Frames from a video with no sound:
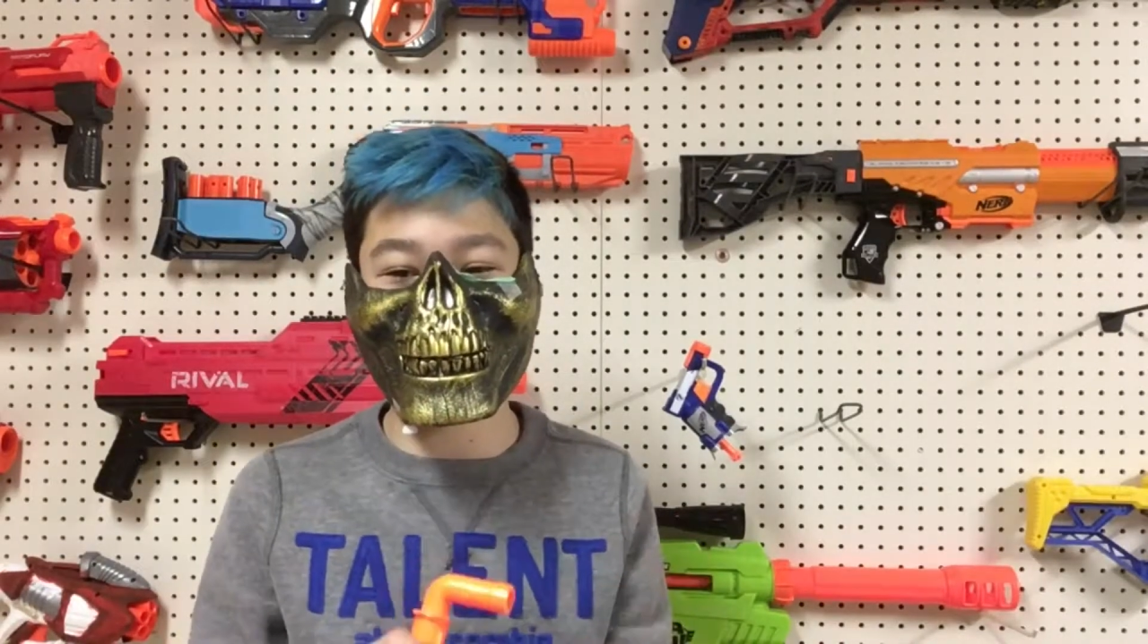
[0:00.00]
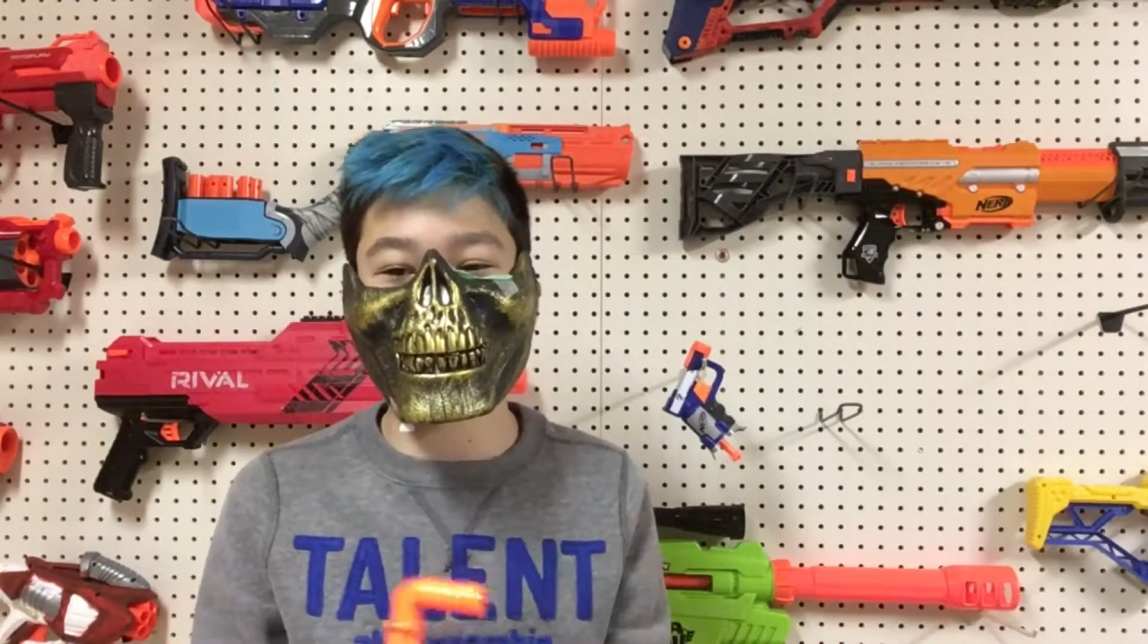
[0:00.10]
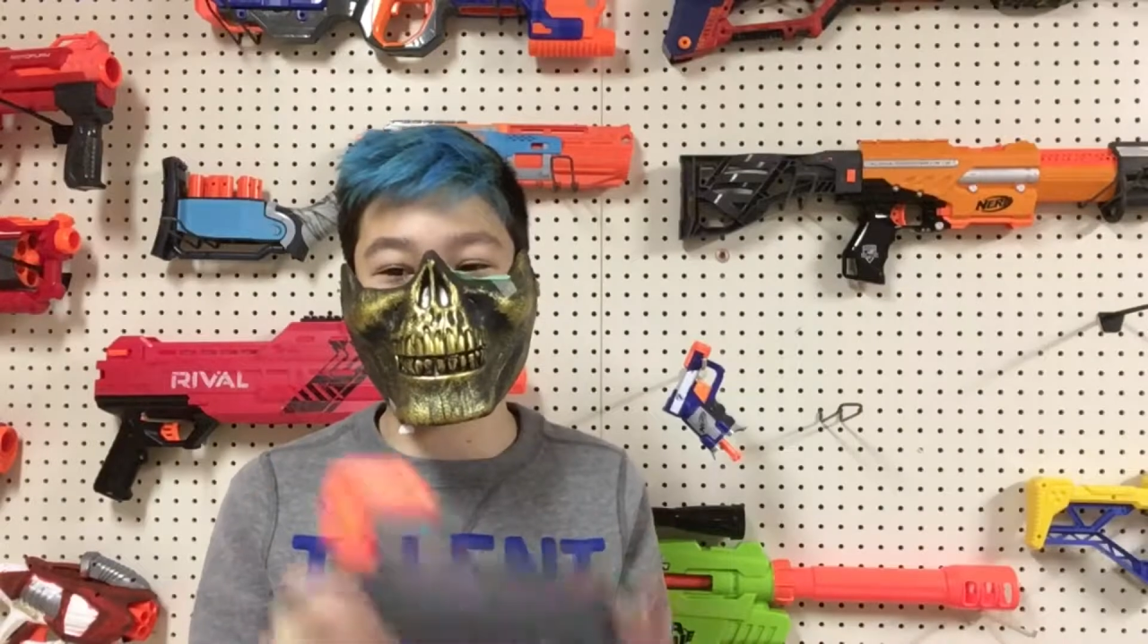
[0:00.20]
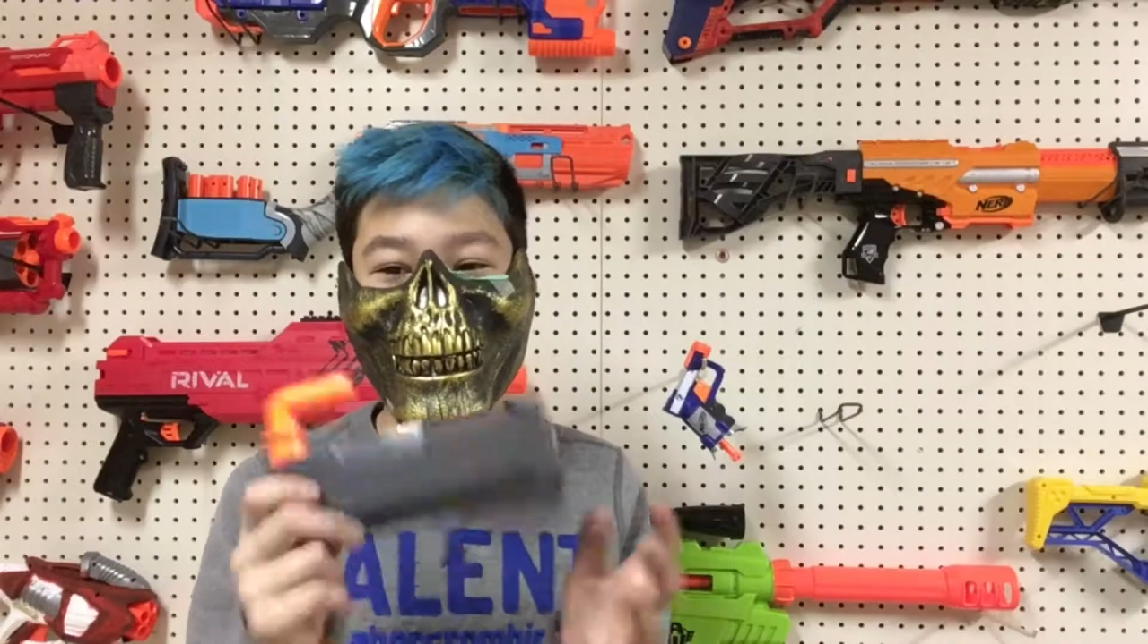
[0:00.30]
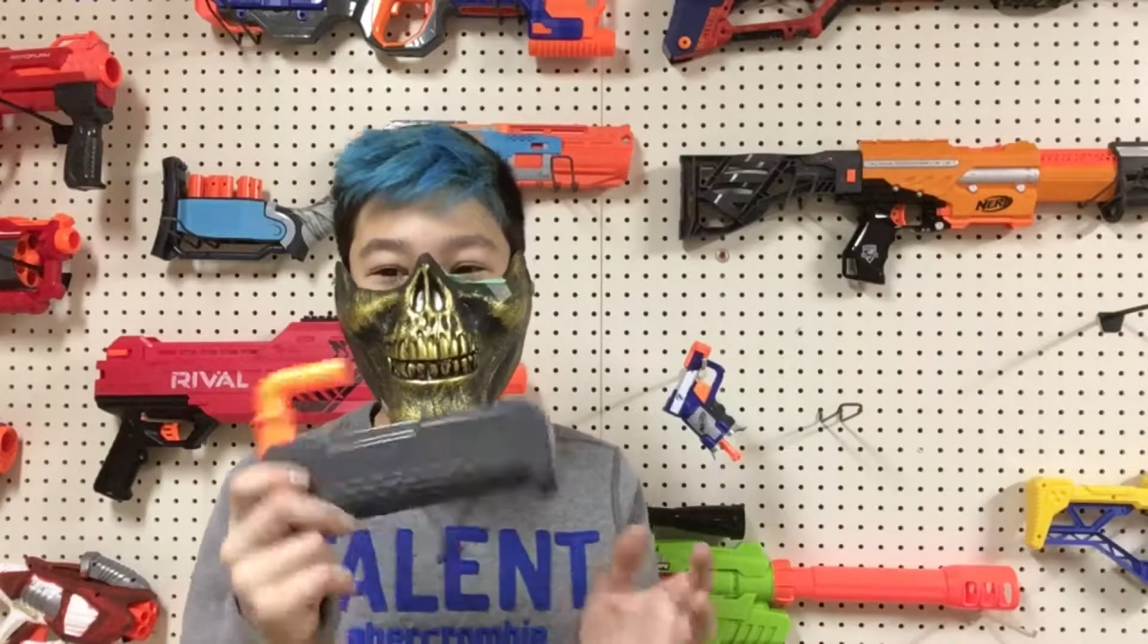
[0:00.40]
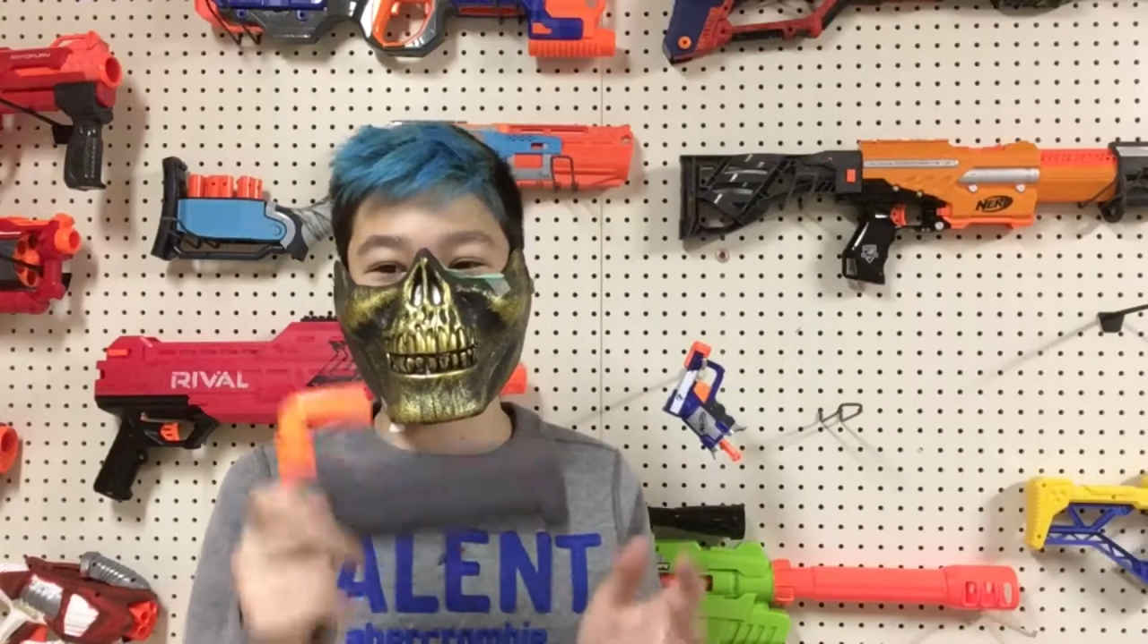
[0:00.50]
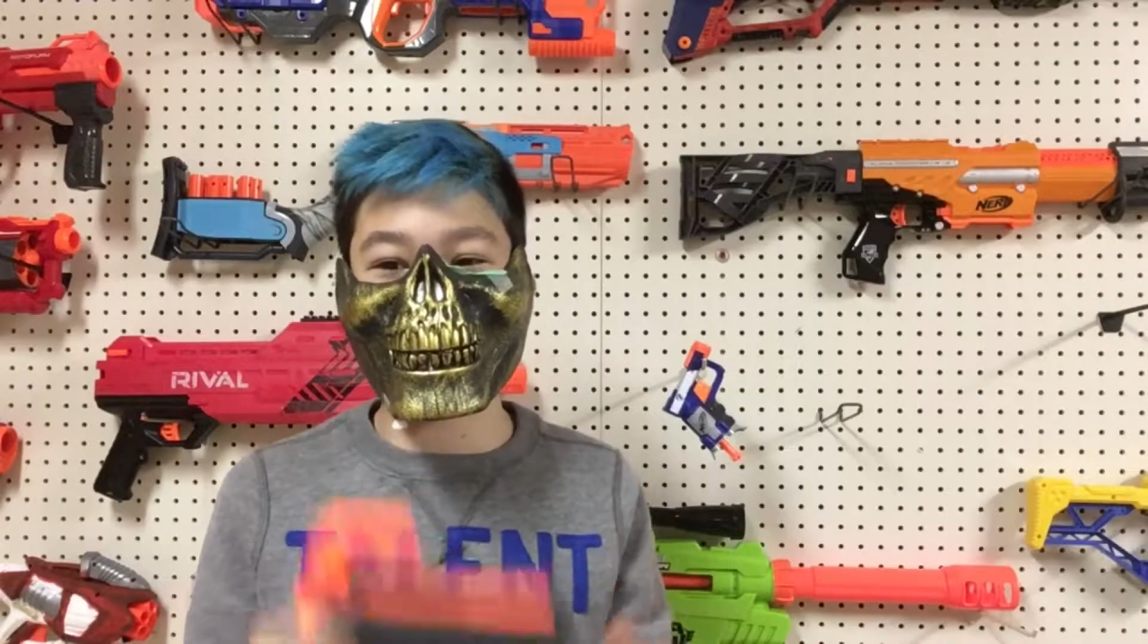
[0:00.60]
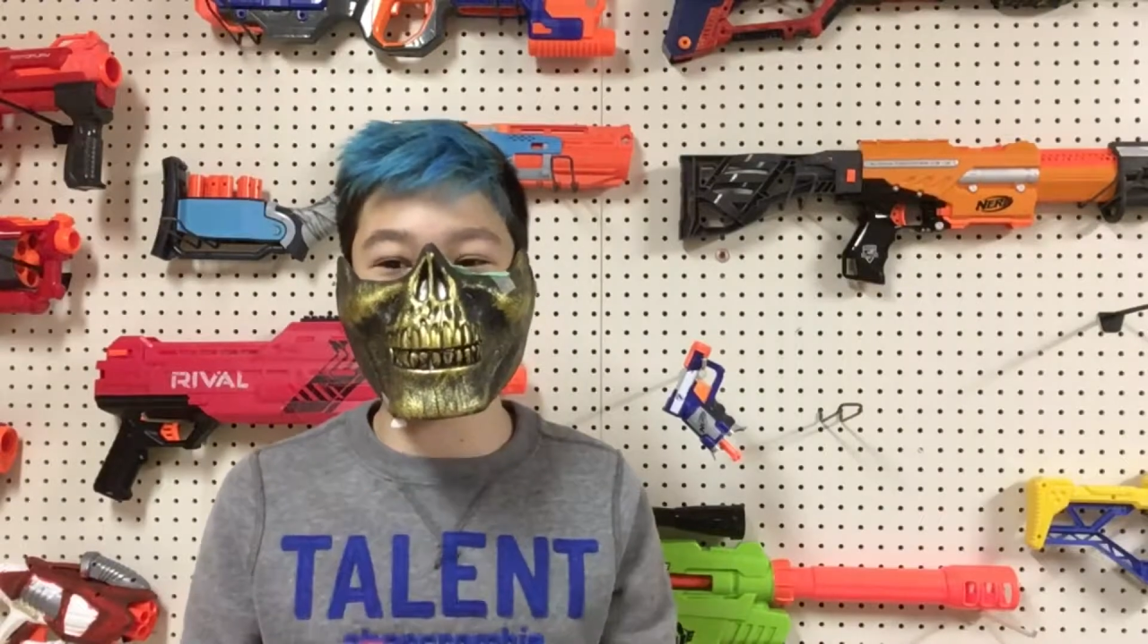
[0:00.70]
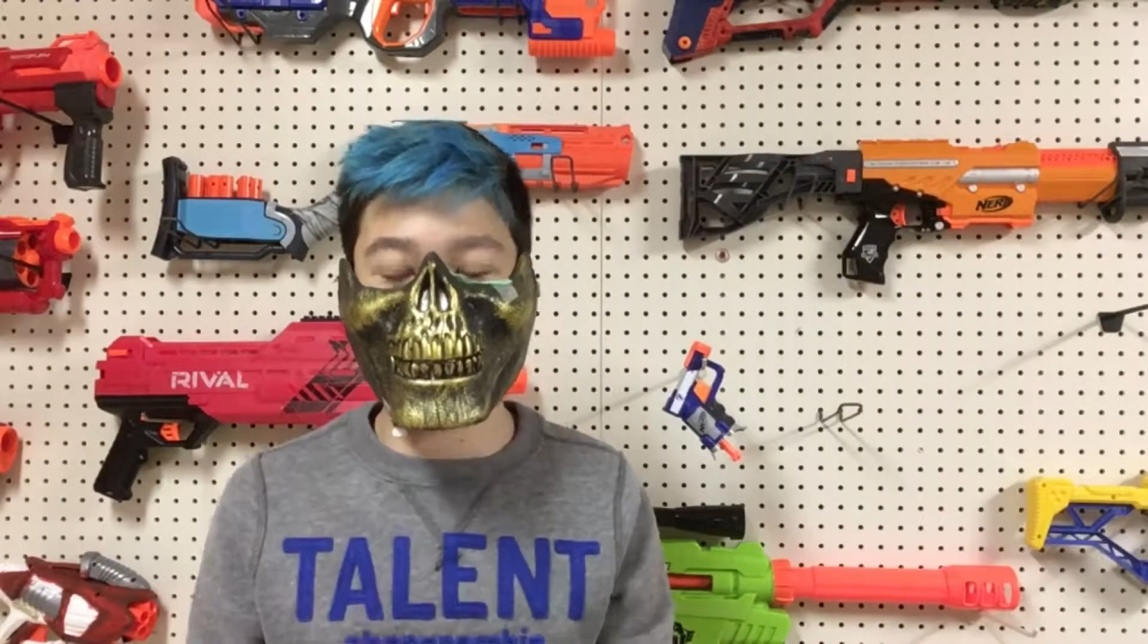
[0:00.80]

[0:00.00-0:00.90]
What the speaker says: But the way